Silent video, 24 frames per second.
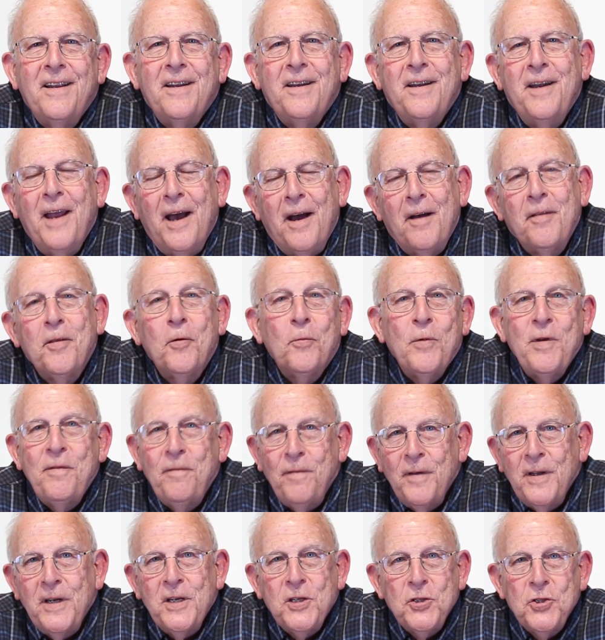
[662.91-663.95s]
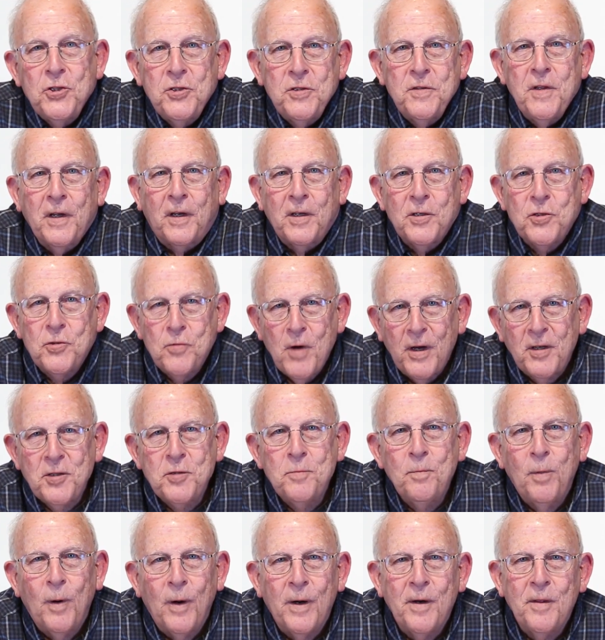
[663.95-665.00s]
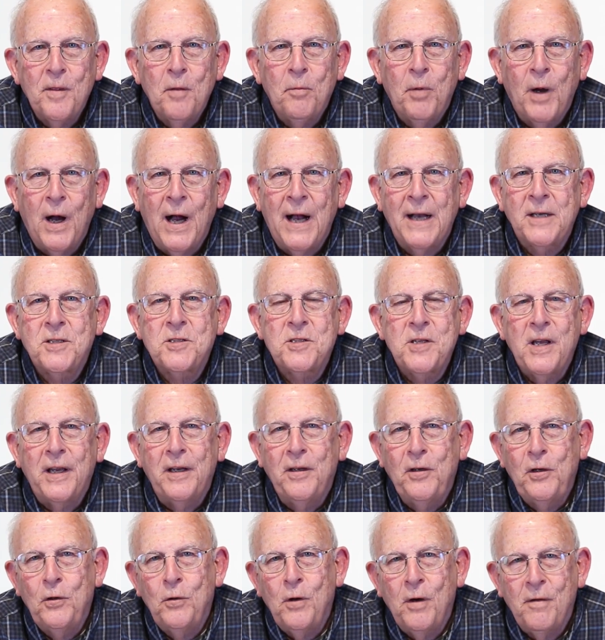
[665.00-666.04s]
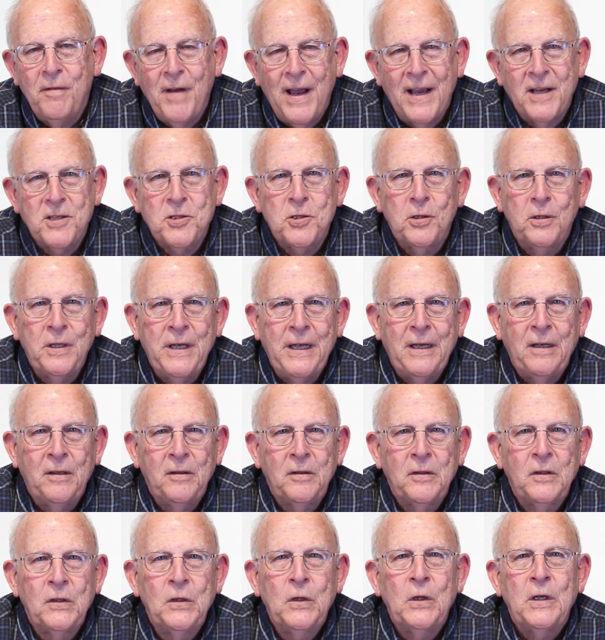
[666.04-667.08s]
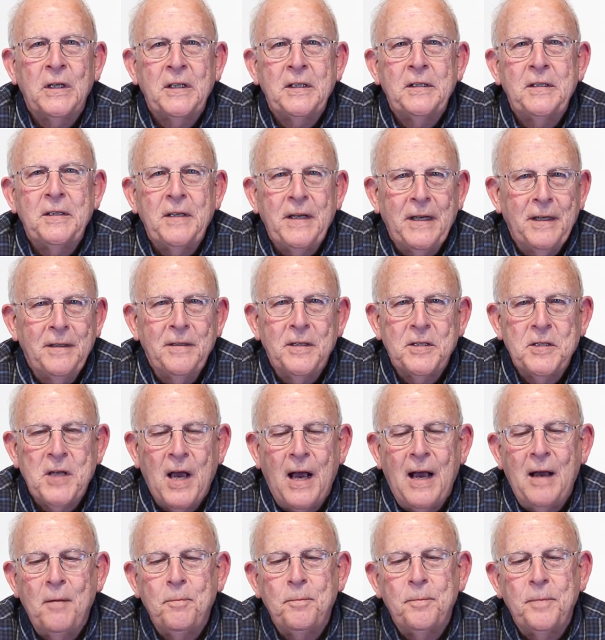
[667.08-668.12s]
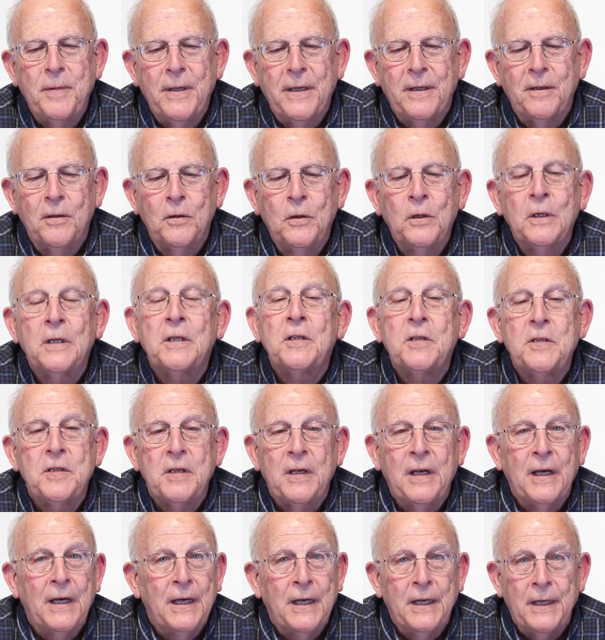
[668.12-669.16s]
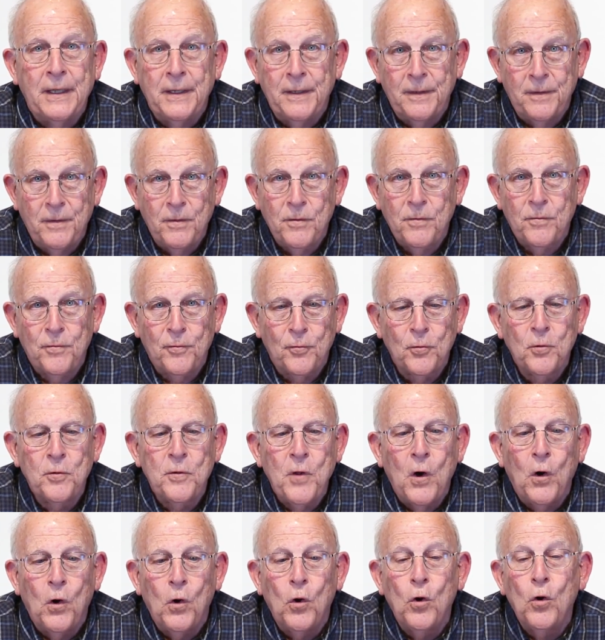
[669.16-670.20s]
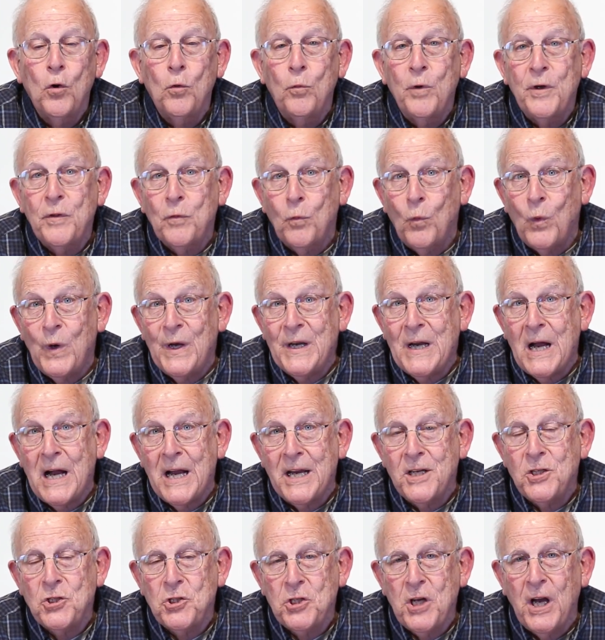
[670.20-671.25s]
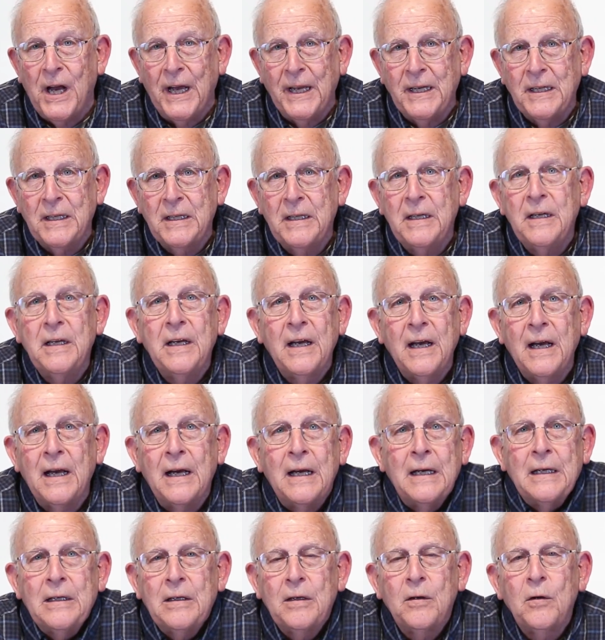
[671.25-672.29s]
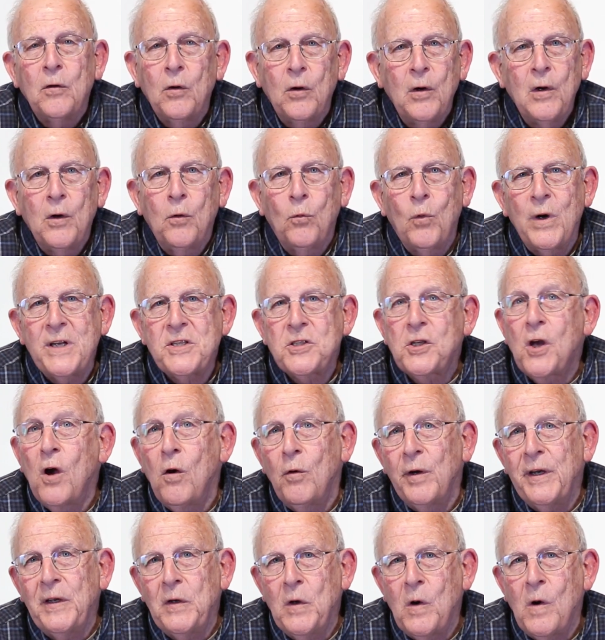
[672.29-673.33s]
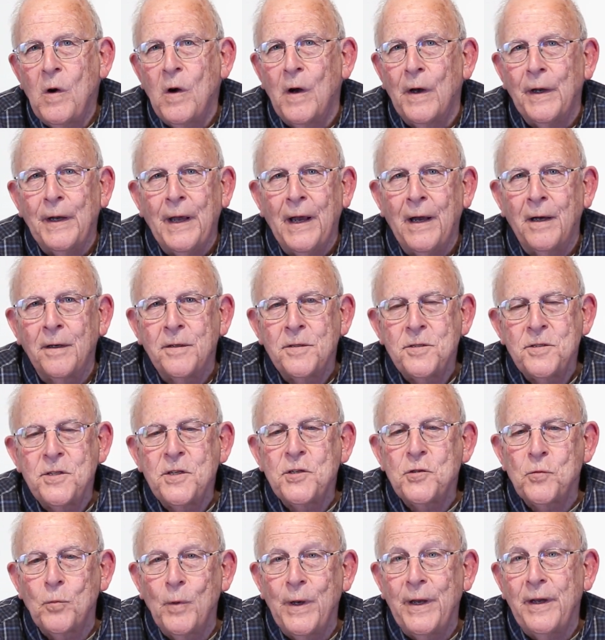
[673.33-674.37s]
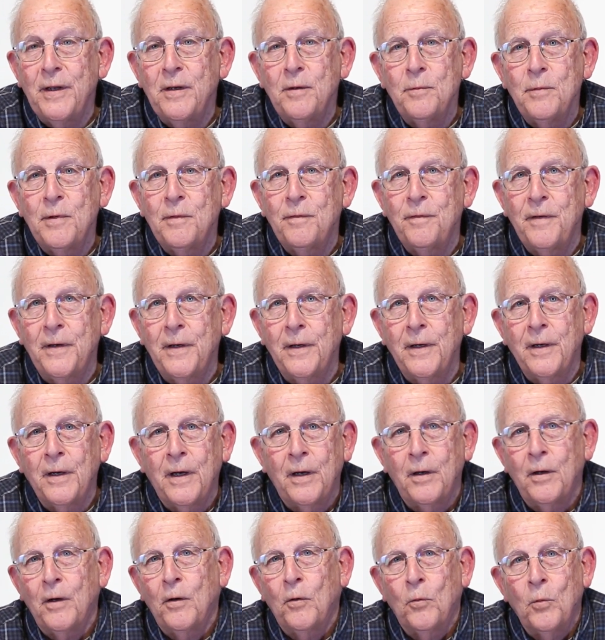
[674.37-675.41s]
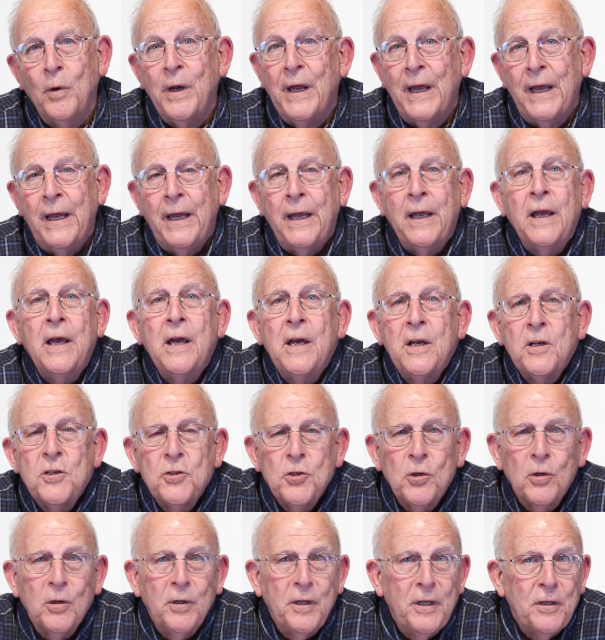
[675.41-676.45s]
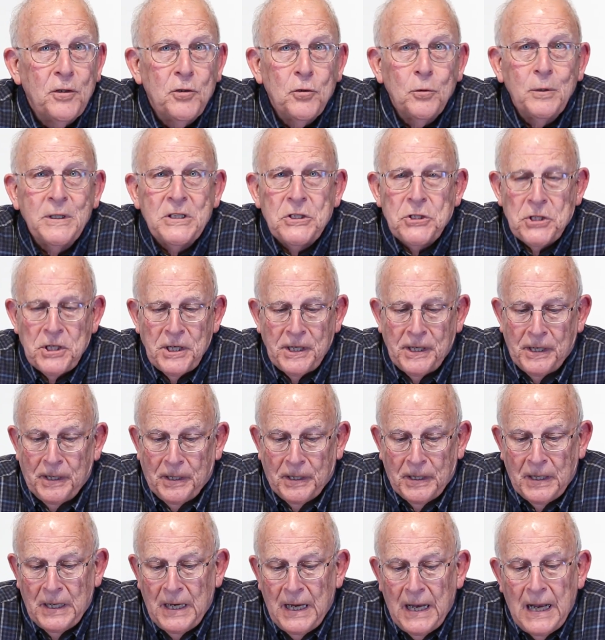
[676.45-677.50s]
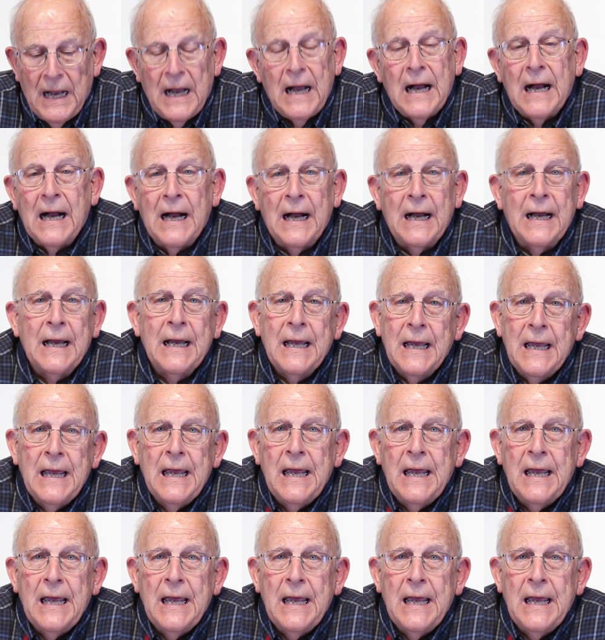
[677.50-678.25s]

Now that we've finished the construction part of the box and you have actually looked in the top and looked uh, through the hole with one eye shut, uh, what's going on? How does this random affair, uh, array turn into a chair? Uh,